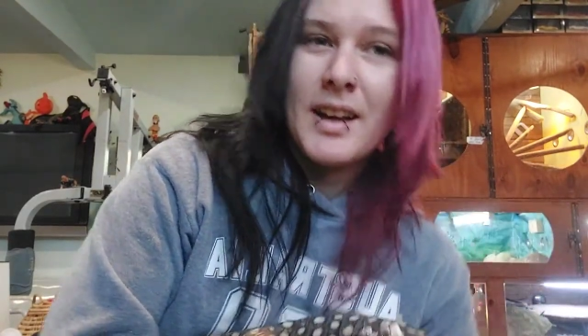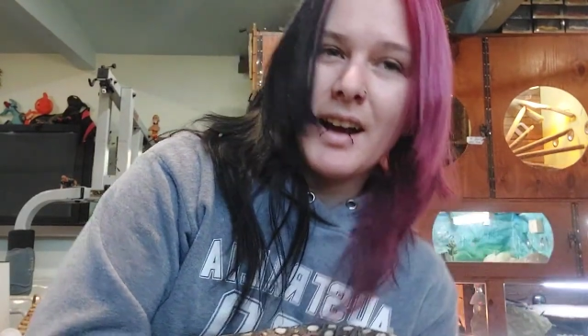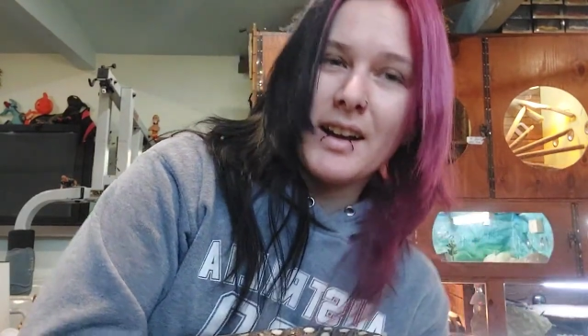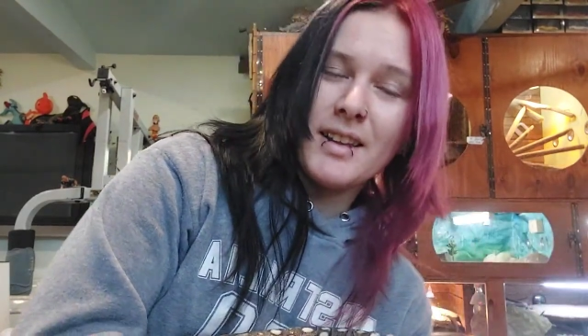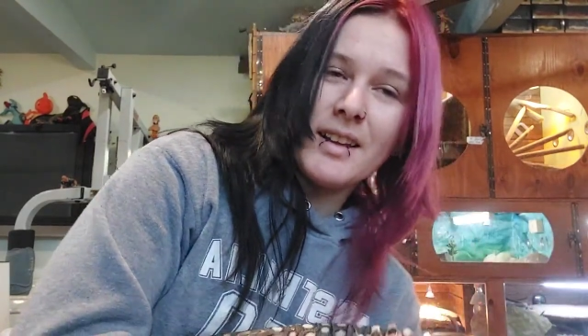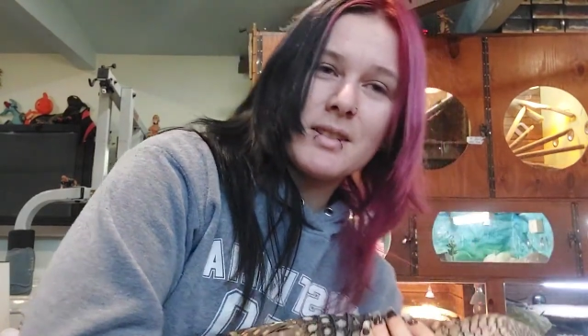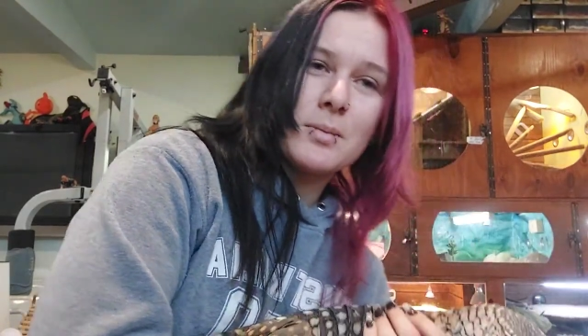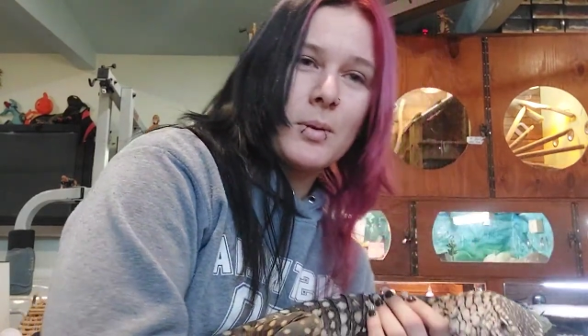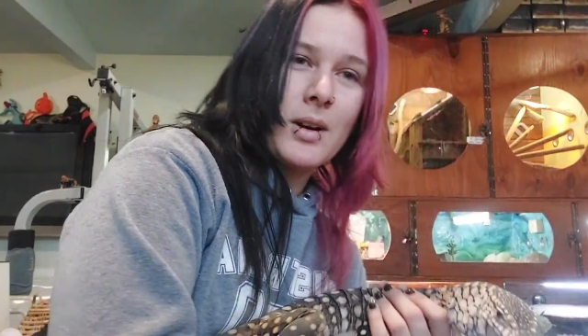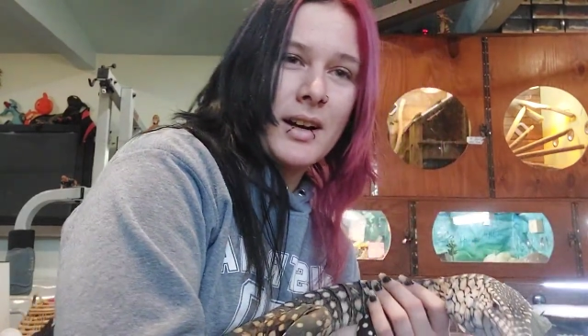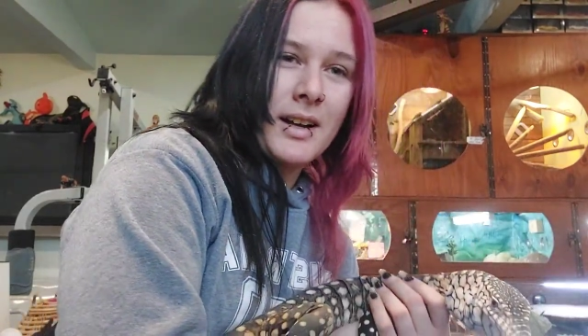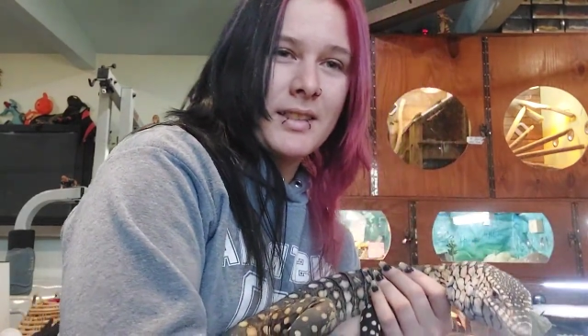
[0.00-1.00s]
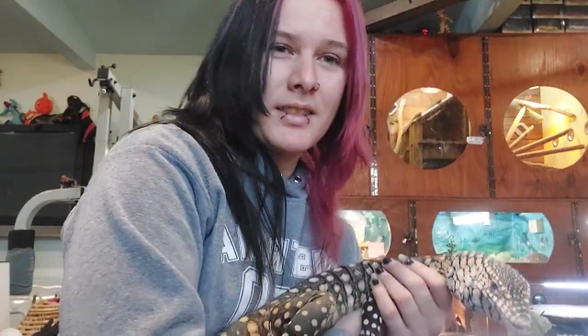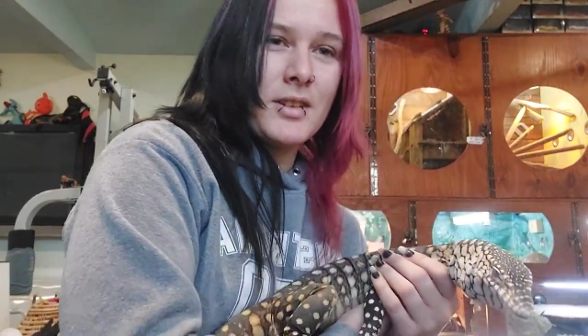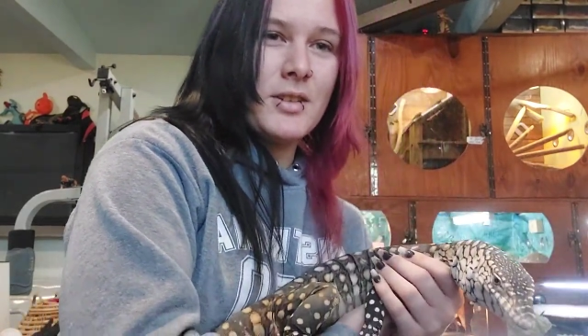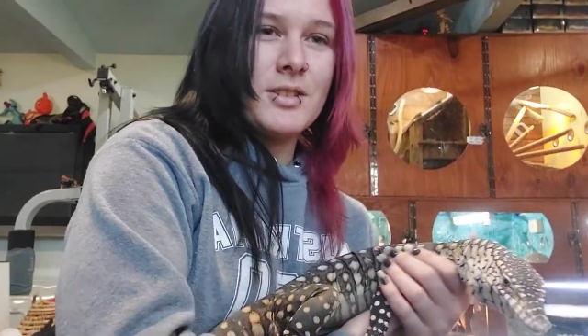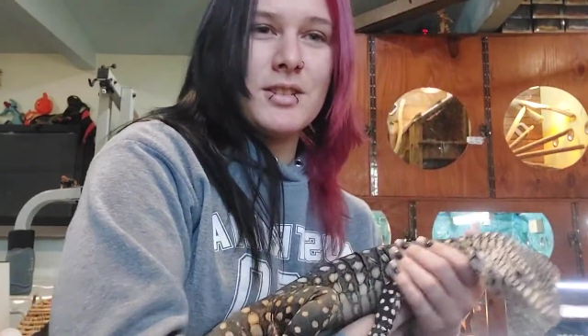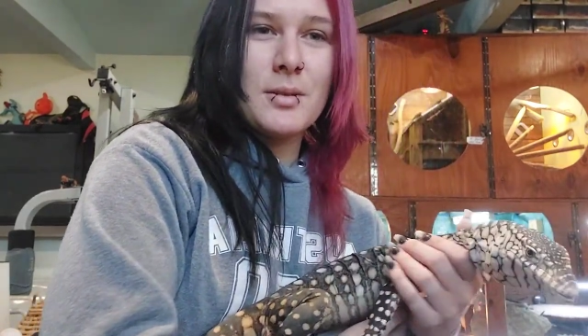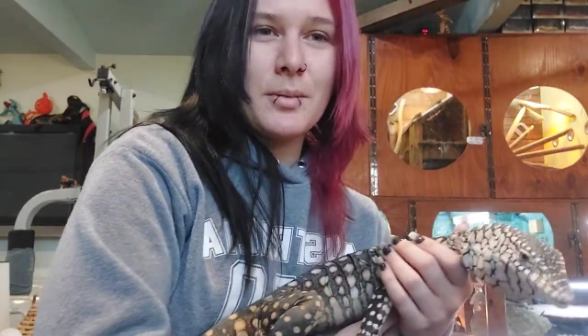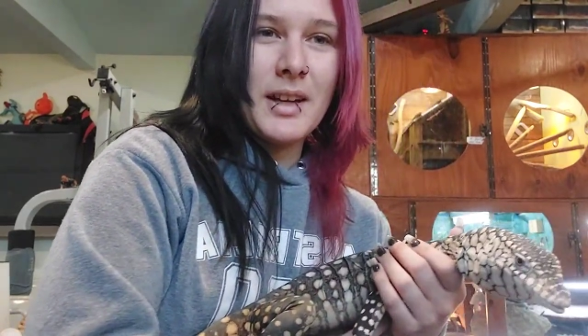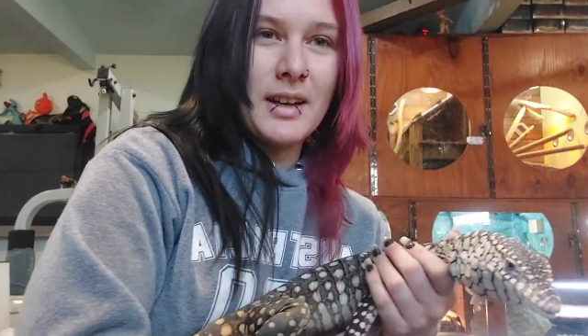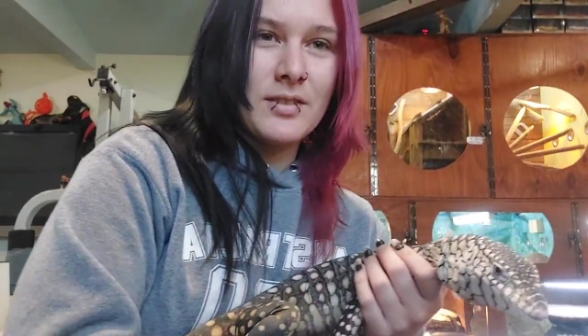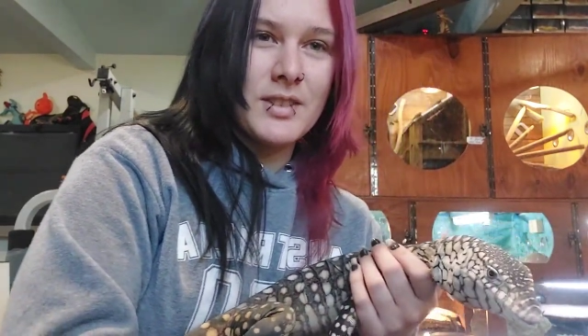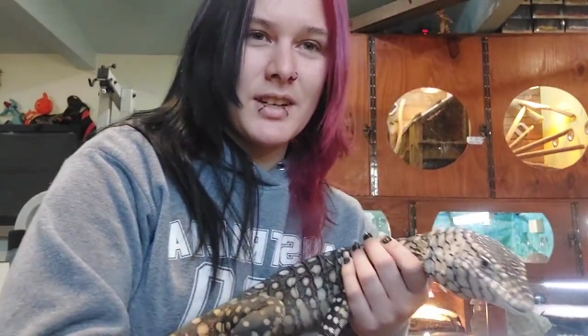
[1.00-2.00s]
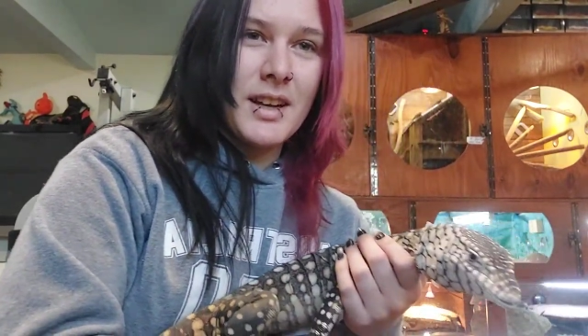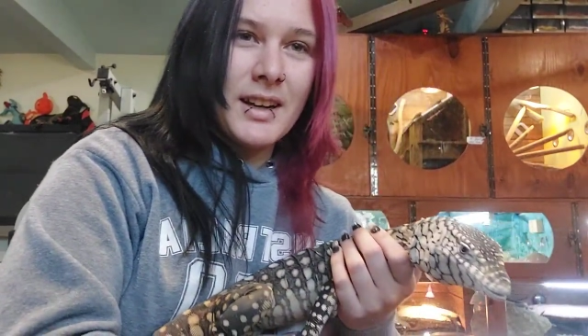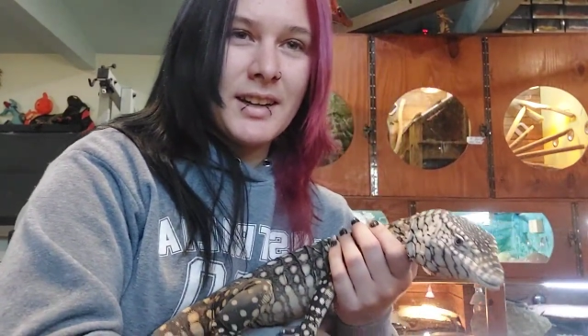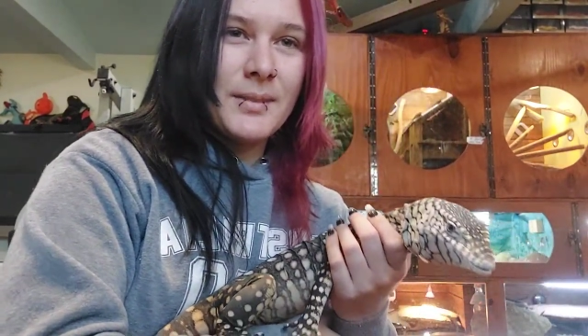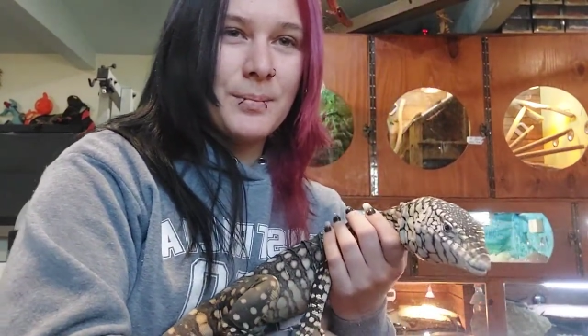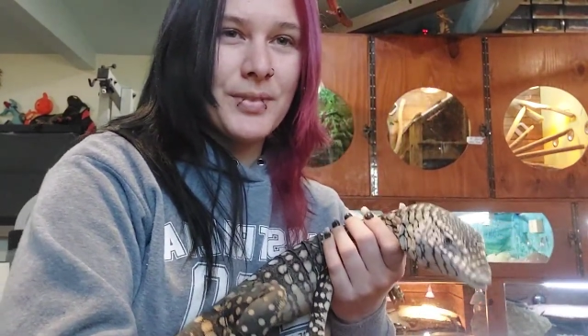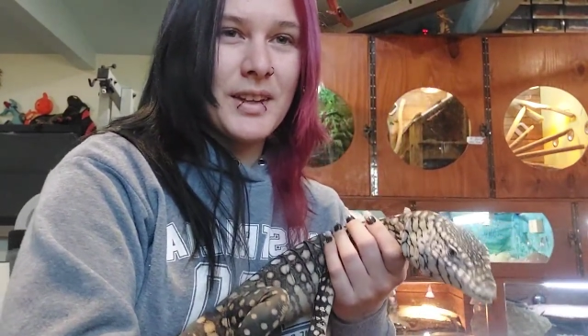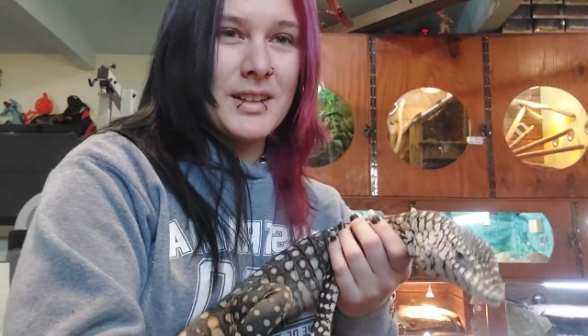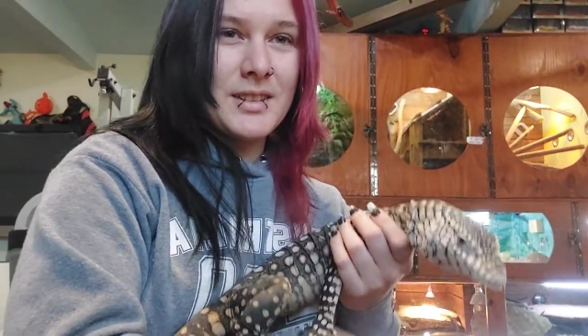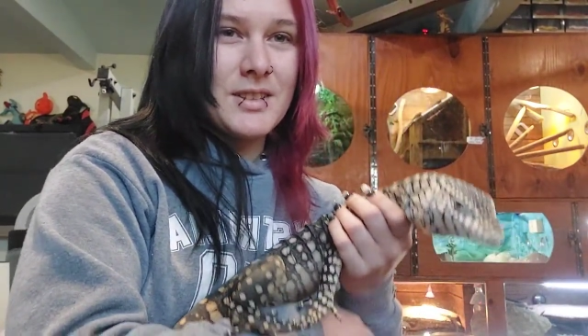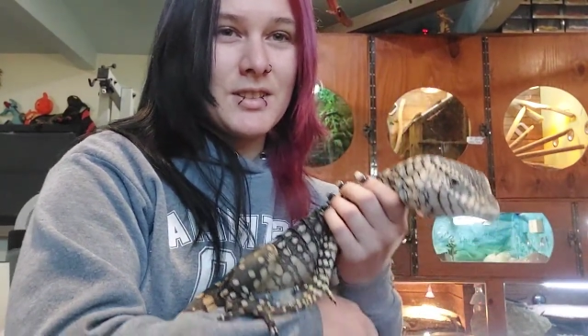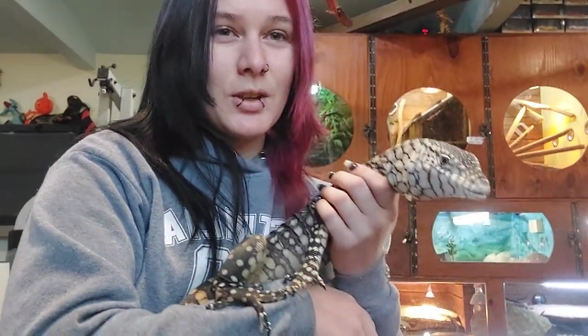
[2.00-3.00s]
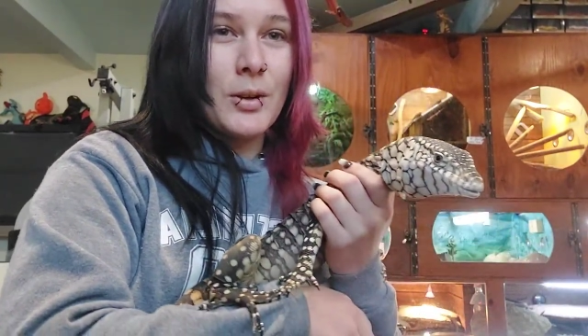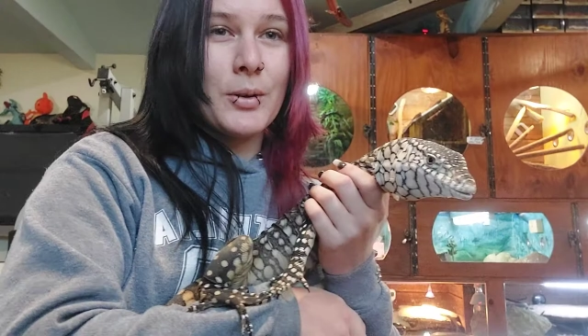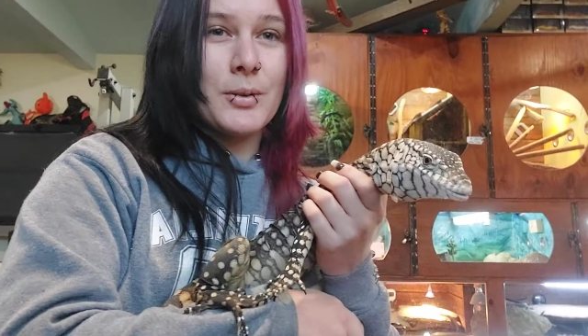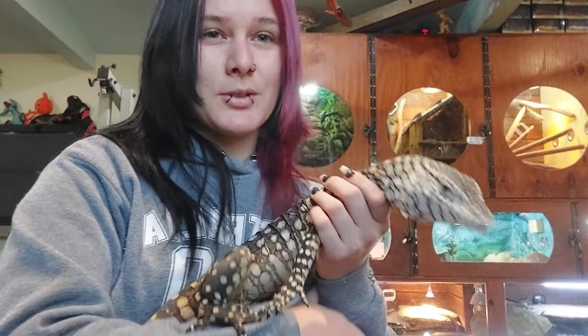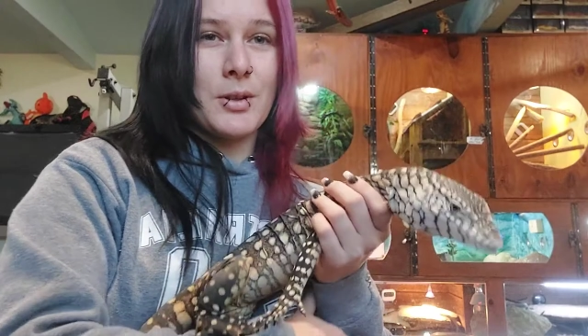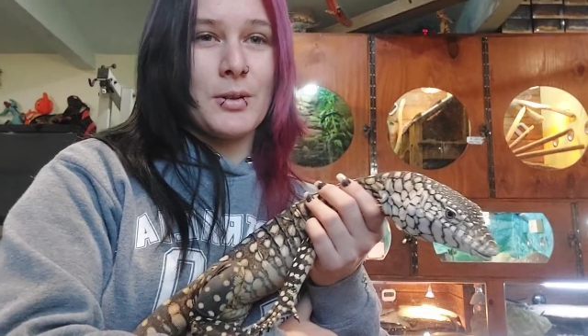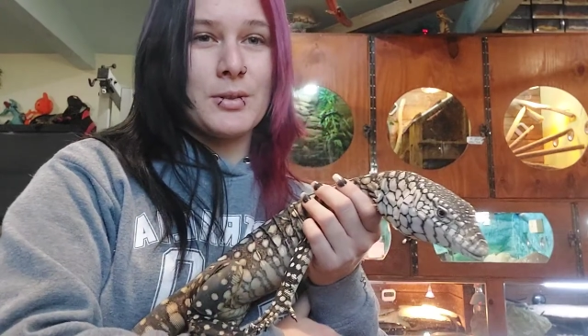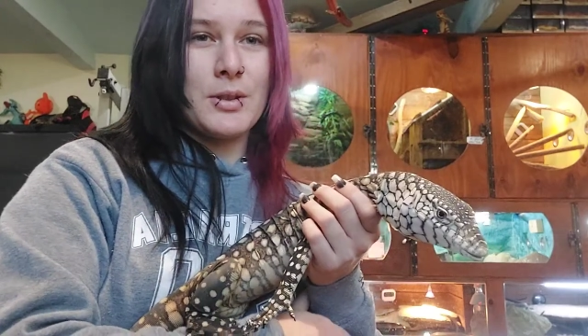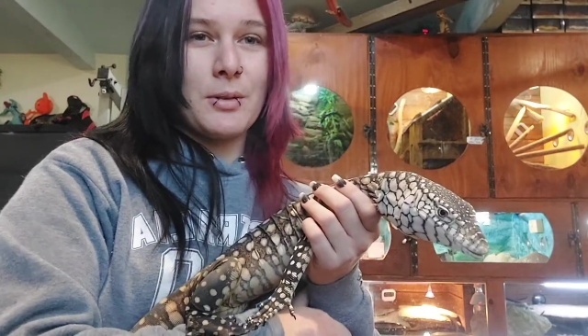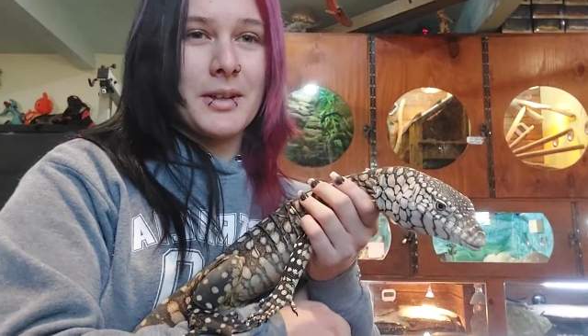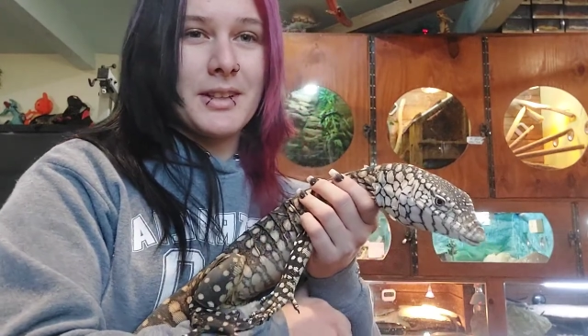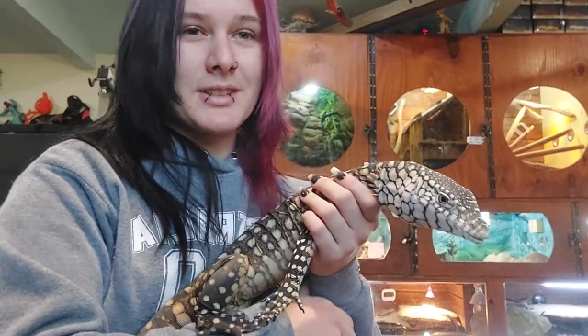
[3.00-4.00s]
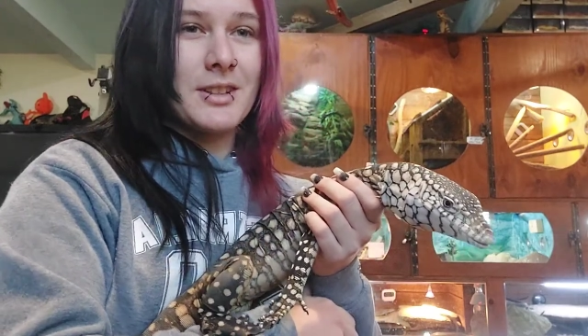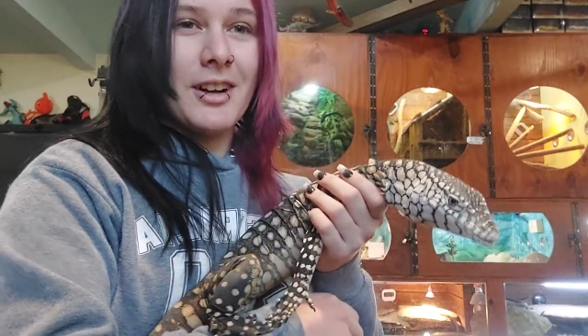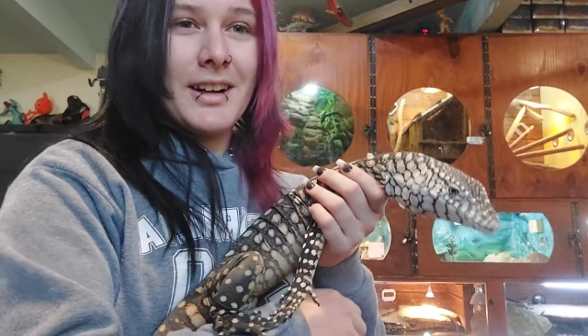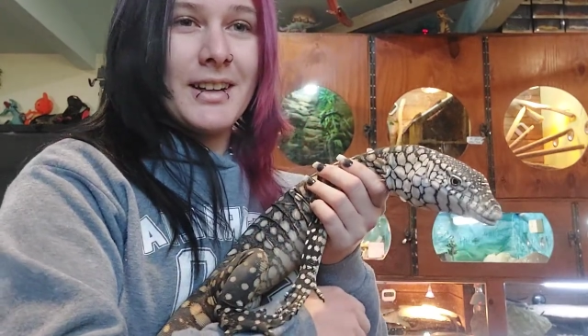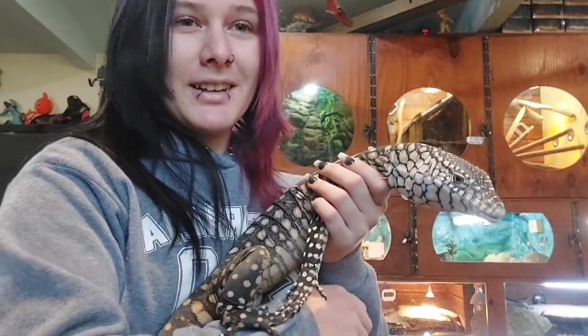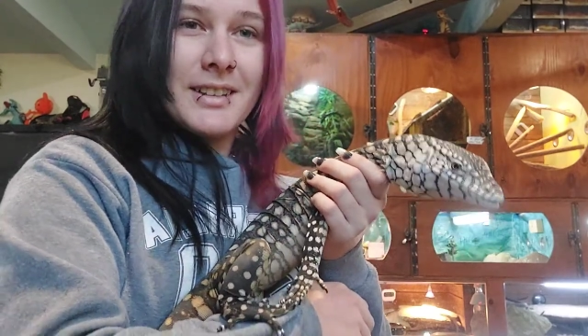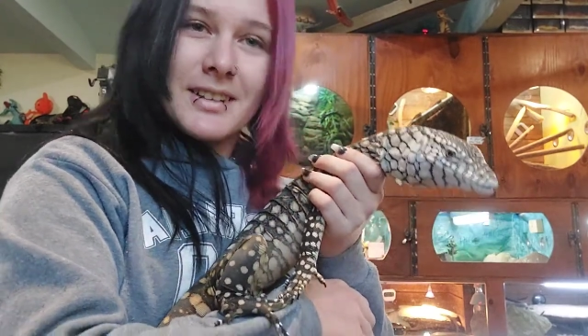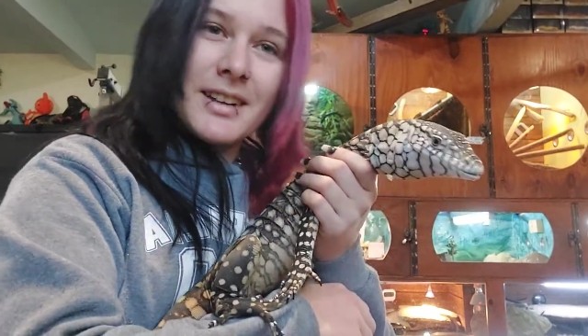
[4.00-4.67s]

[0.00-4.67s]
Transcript: And that's why the news that we have today is so, so, so exciting.